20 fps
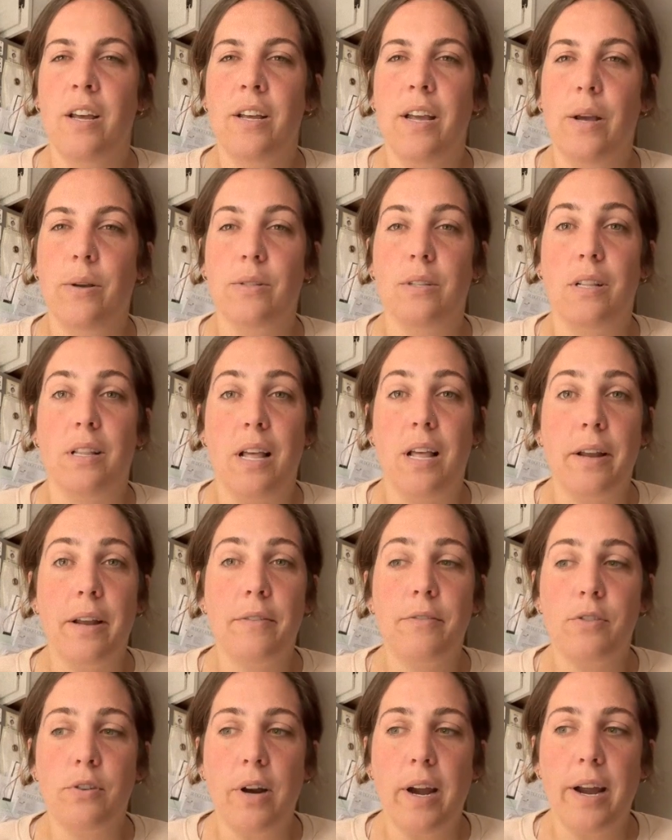It was a lot
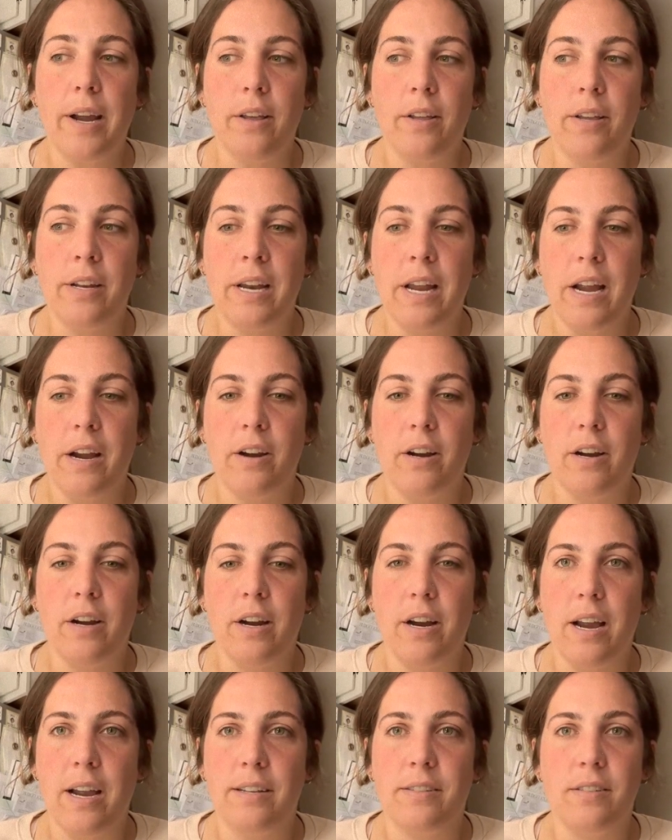of trial and
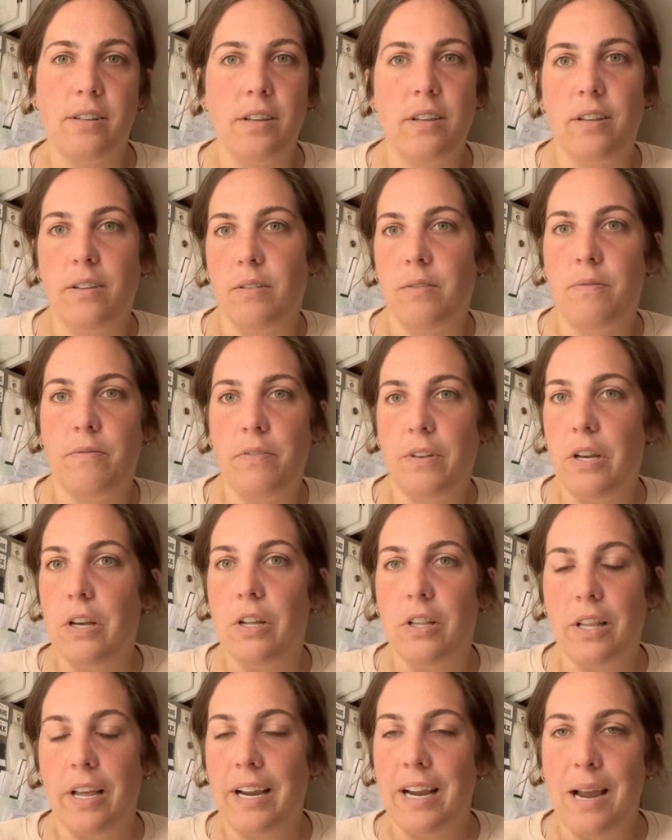error. I still
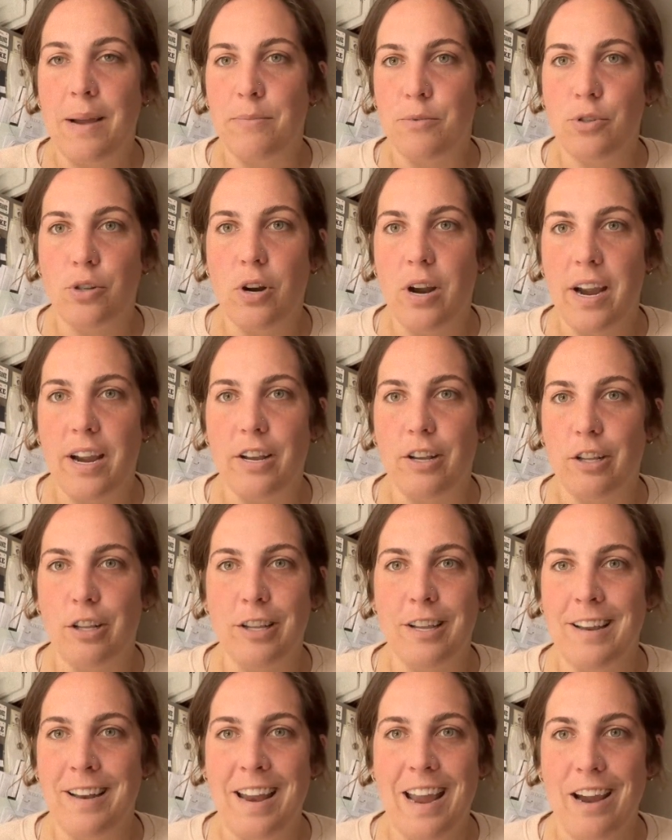feel like I'm trial
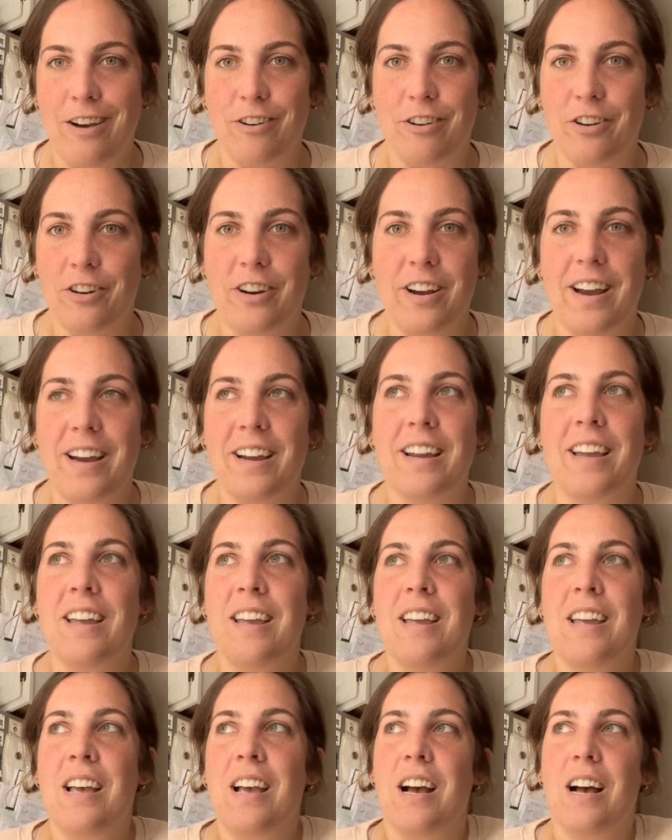and erroring
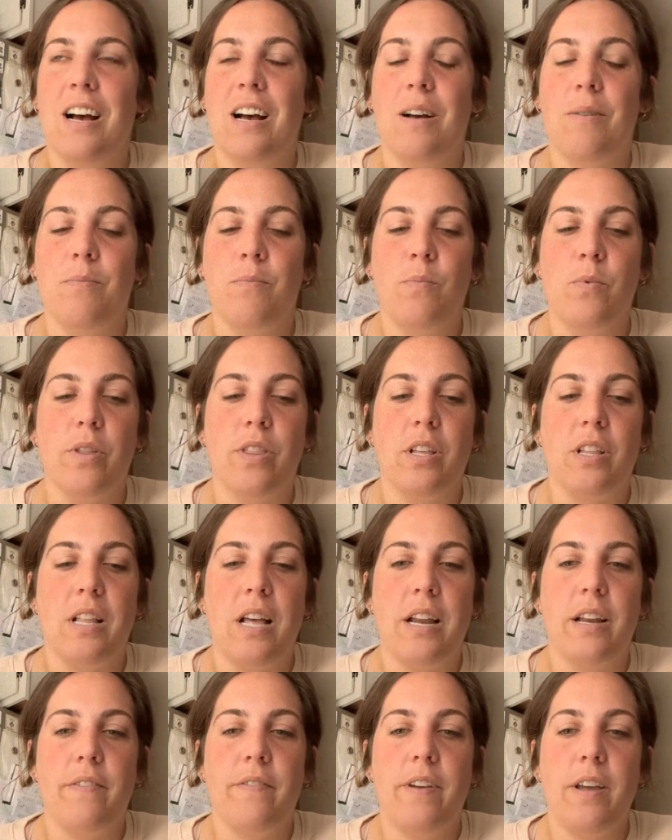with a
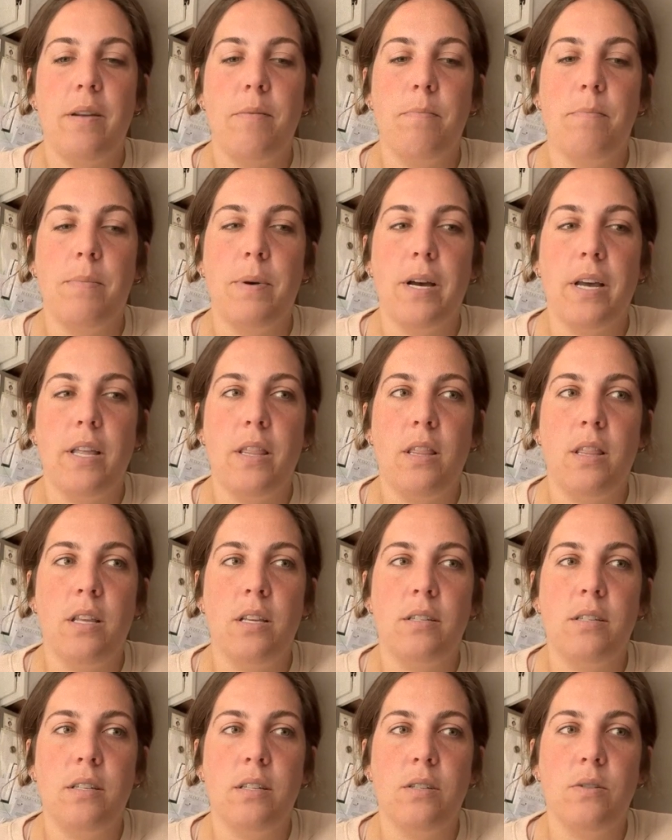lot of it, but
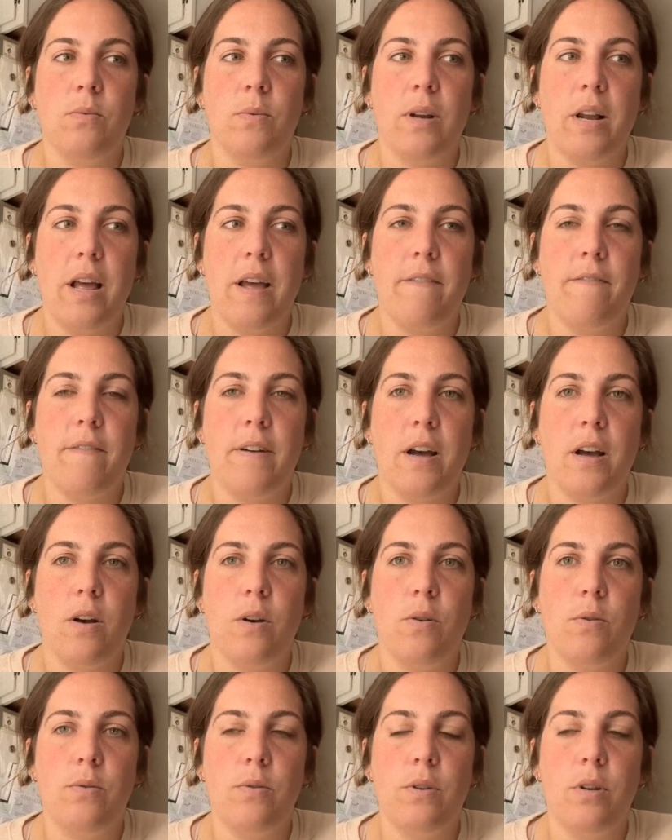this is what I
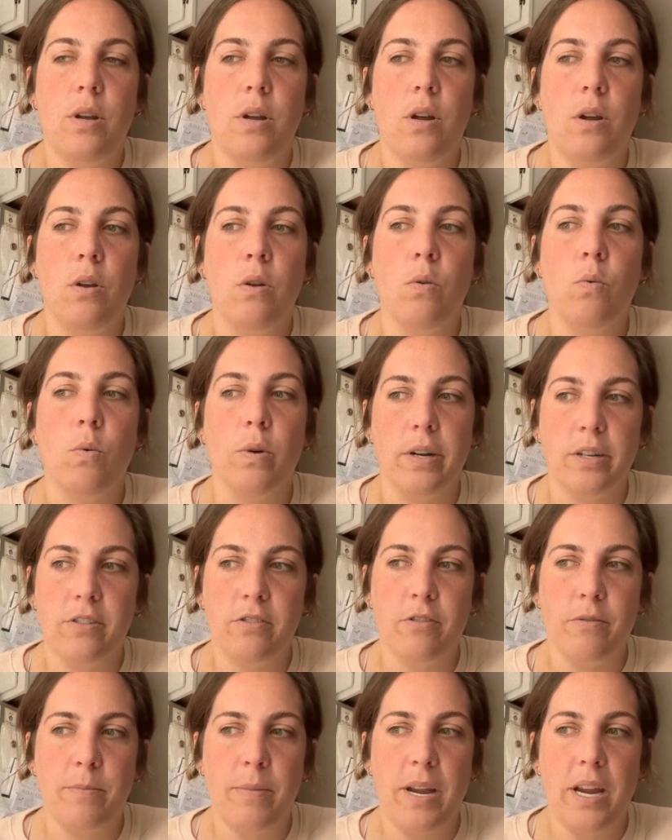found works
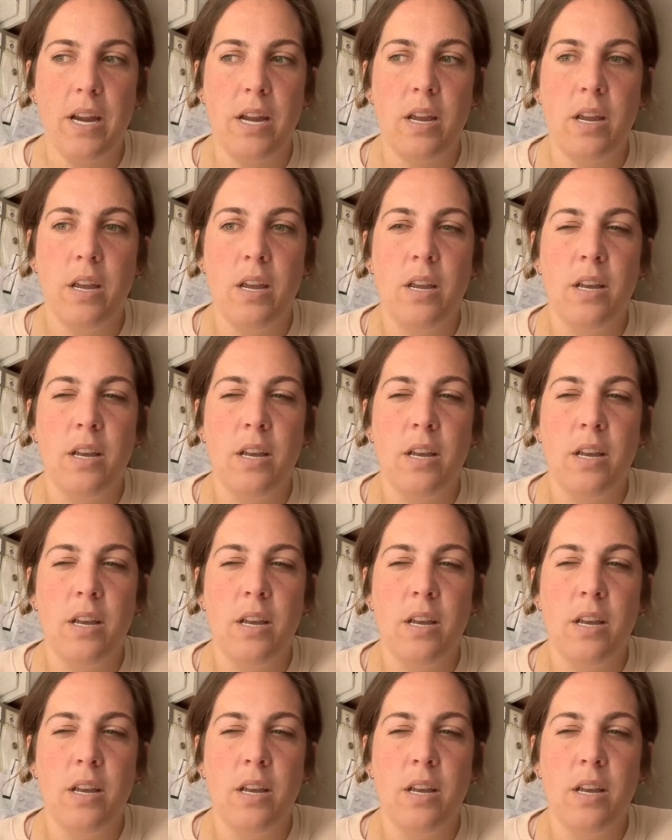for me.